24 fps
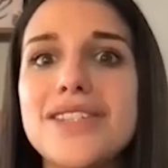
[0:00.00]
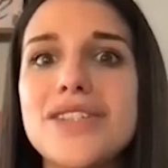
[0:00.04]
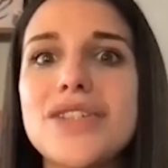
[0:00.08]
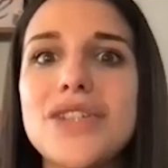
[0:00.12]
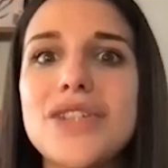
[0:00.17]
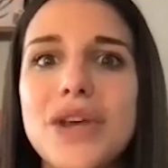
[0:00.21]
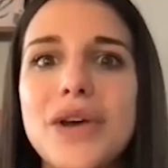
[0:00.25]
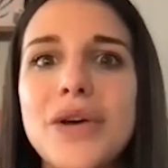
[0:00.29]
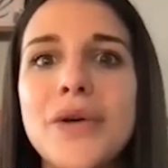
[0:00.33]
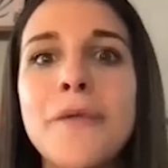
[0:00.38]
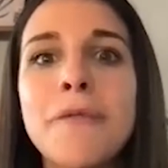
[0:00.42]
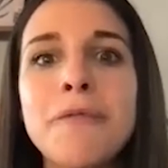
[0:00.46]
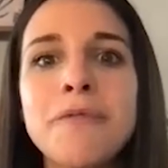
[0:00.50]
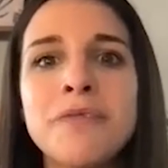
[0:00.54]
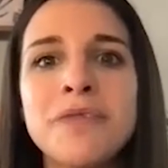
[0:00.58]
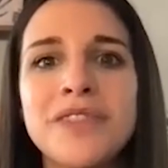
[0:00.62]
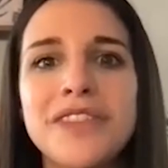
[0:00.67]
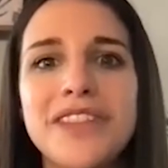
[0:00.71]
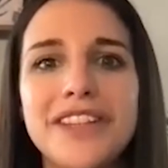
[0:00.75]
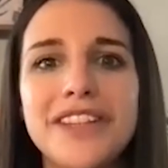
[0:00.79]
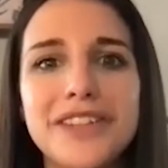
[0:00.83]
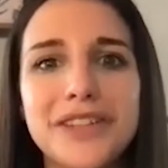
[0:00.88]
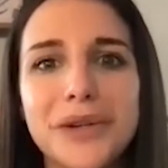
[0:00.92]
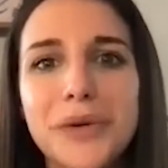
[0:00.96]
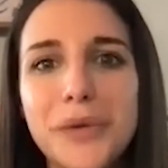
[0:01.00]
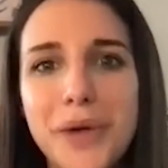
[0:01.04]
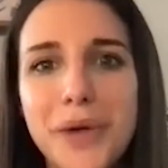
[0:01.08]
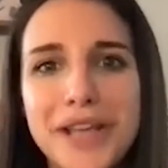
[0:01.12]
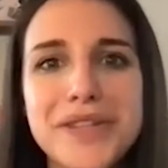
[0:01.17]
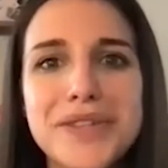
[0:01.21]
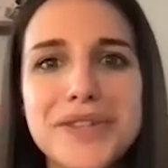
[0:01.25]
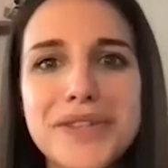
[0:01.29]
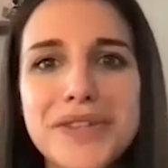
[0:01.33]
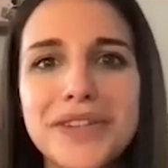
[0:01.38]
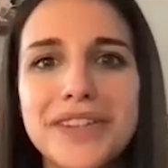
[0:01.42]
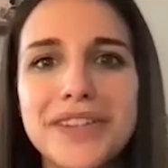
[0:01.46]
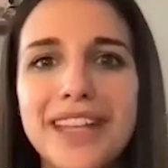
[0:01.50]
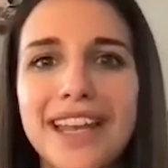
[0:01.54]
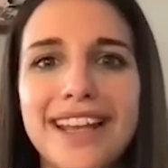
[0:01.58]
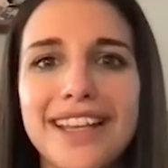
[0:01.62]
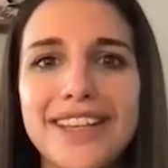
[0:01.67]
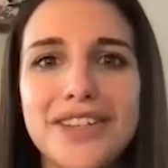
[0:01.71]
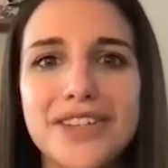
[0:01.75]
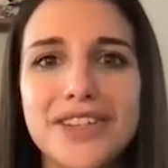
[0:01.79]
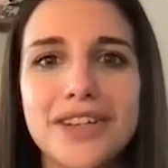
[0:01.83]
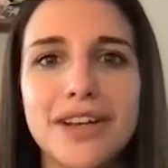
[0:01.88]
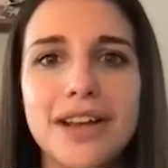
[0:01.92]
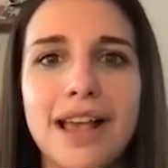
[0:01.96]
So the question that I
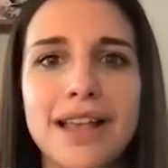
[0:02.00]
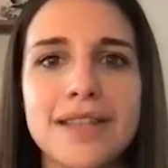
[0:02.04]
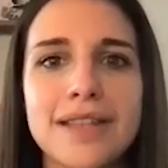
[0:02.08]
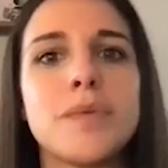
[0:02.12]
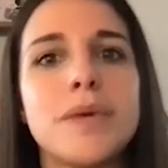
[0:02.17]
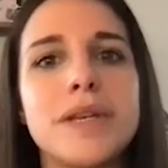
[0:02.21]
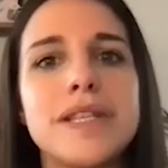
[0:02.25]
usually ask